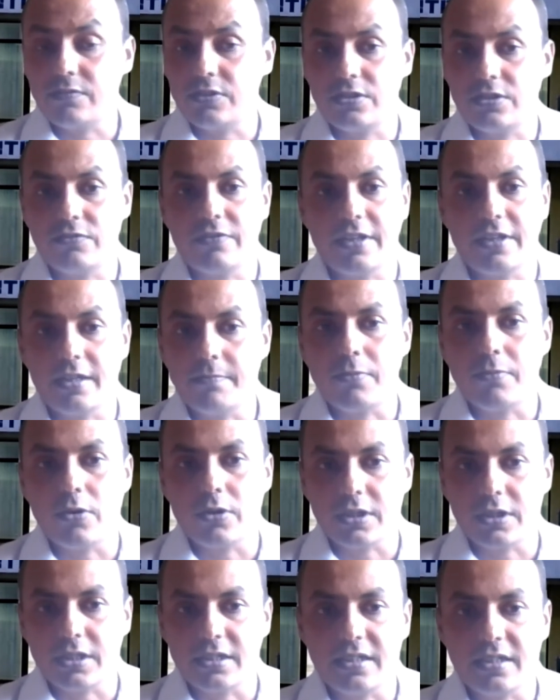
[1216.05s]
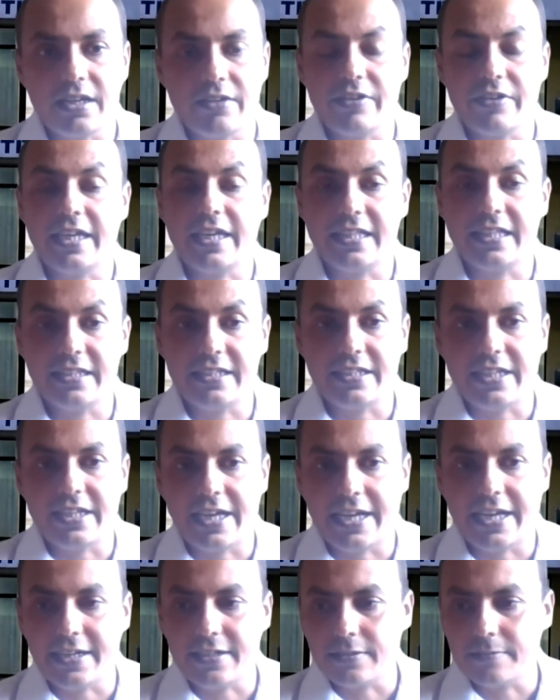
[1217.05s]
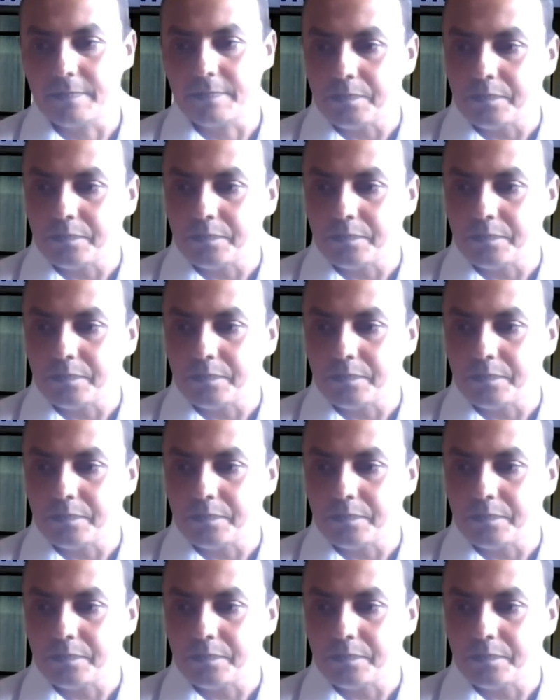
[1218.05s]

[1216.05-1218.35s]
which is very important, having healthy diet.